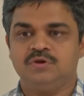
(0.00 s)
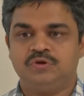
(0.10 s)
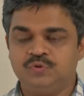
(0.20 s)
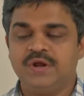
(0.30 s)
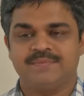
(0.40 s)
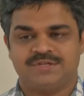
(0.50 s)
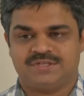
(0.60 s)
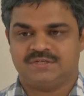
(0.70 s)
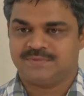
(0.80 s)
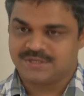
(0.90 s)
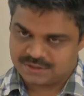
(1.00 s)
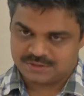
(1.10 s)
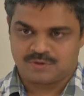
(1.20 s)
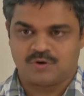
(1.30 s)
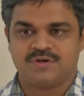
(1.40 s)
2 dimension, but
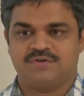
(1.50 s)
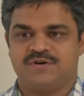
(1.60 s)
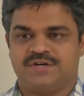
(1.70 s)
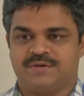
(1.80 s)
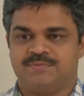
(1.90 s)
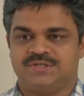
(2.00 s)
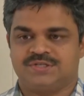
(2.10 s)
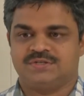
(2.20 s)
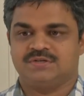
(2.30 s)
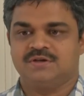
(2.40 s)
not in 1 dimension.